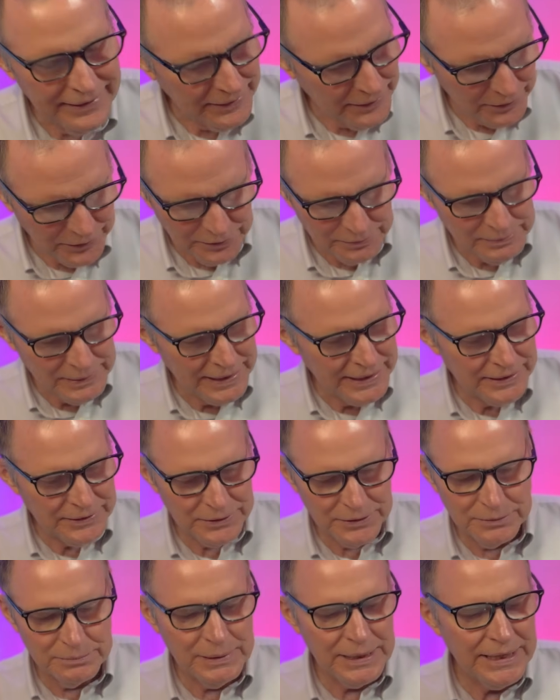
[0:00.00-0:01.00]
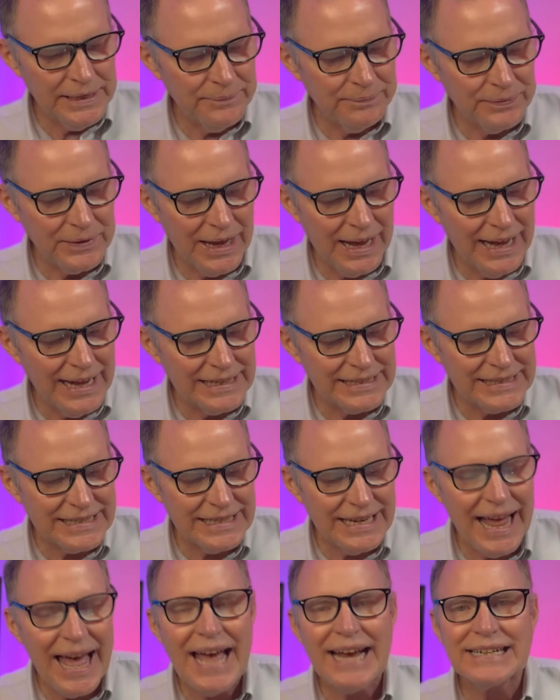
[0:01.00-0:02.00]
Old man.
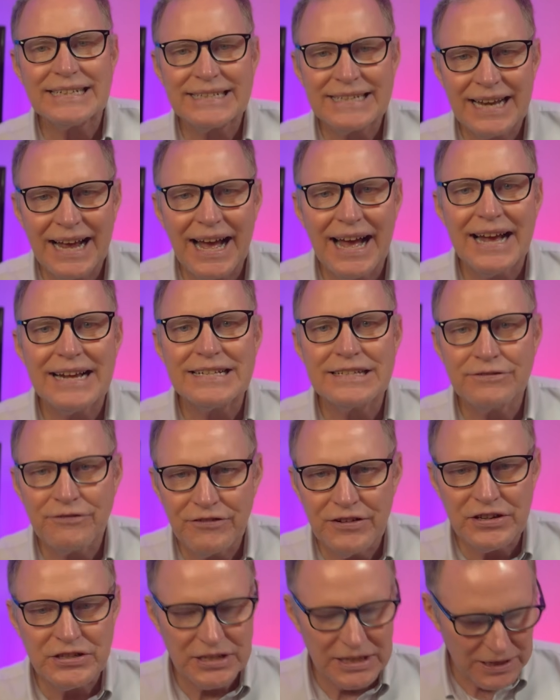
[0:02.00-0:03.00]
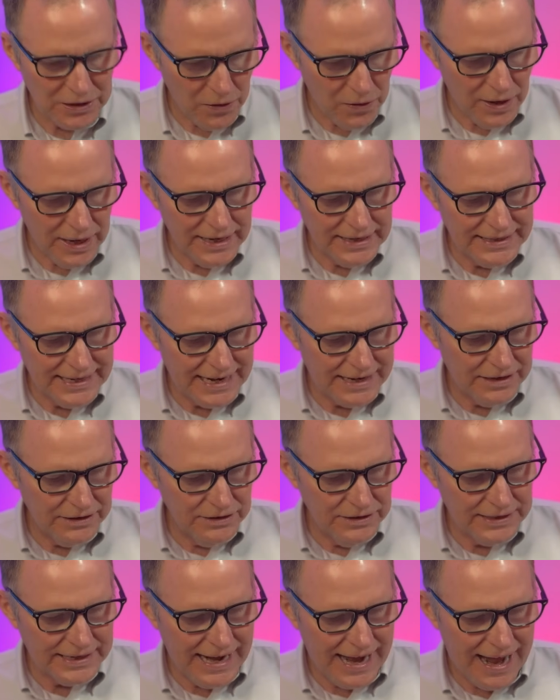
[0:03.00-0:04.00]
Slack Tides Fishing. Go on and take a
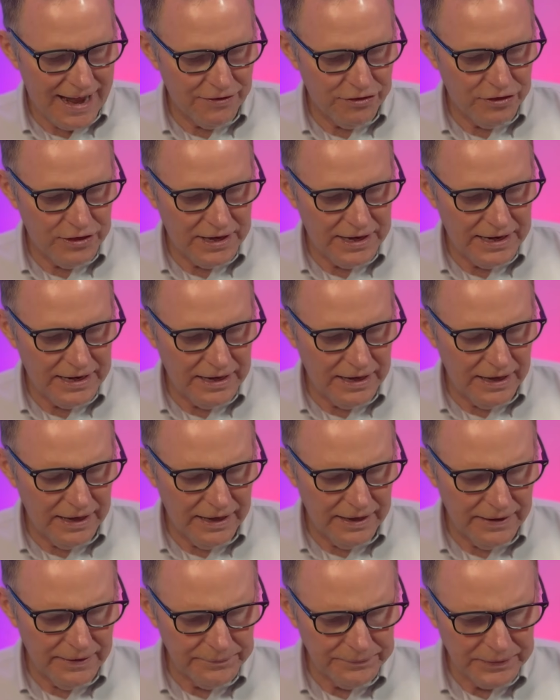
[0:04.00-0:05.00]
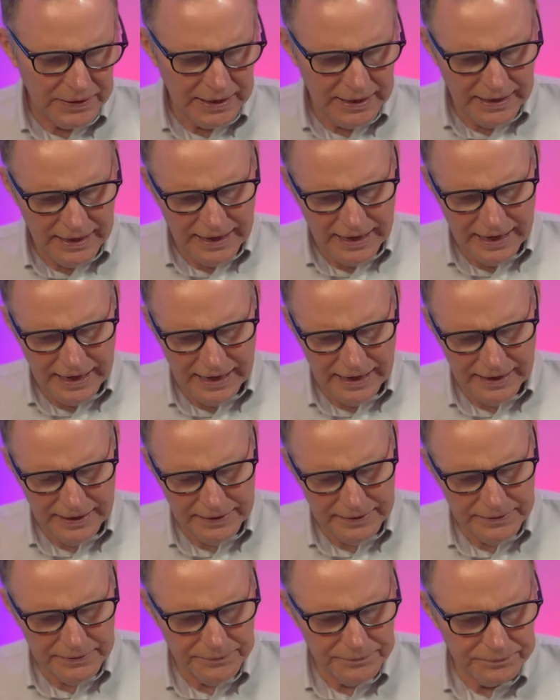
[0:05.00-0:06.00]
look at the
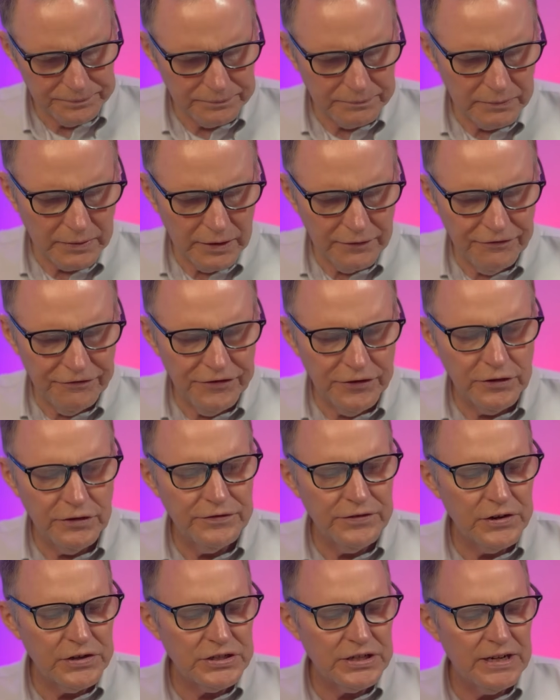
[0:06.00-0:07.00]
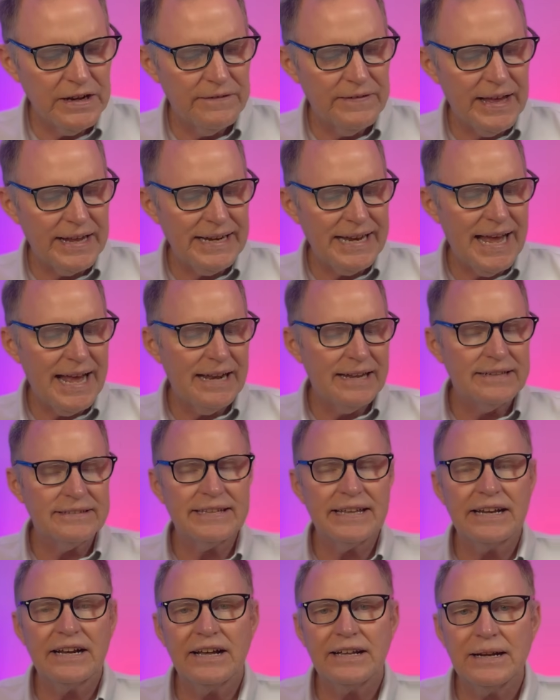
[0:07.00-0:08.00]
full version of that. Now let's
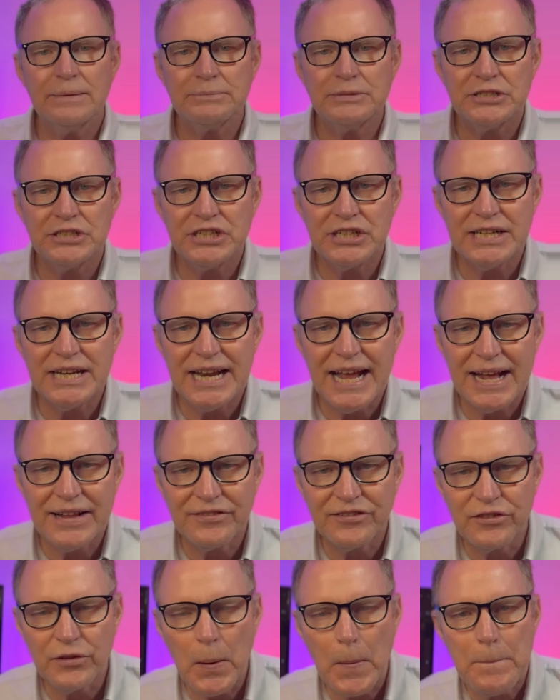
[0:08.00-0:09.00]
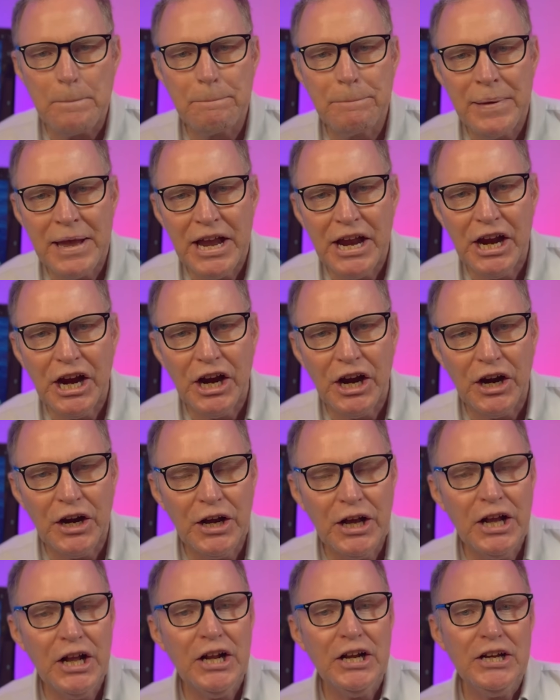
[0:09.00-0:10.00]
head on up to Jeanette's Pier.
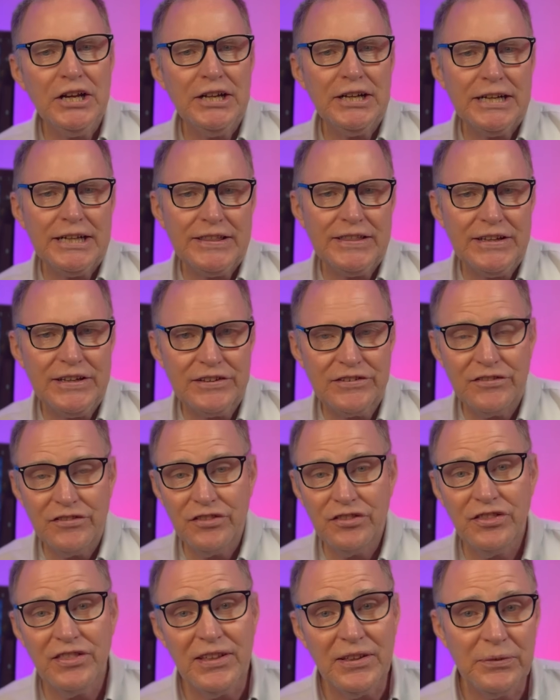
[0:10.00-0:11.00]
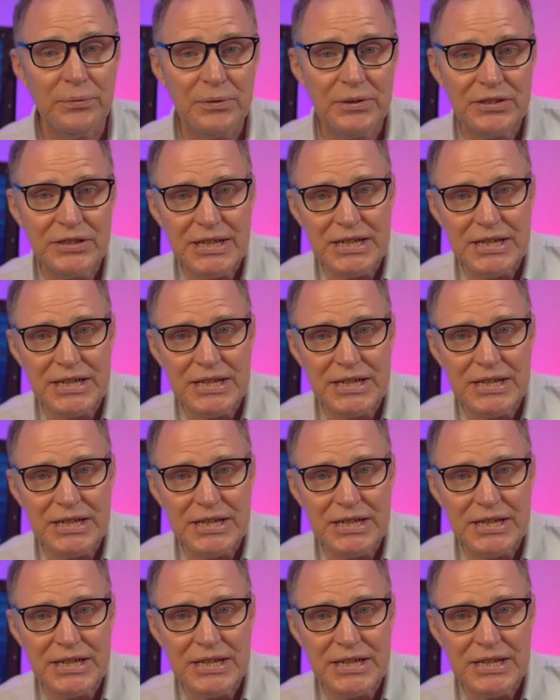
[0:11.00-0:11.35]
Look at this. This was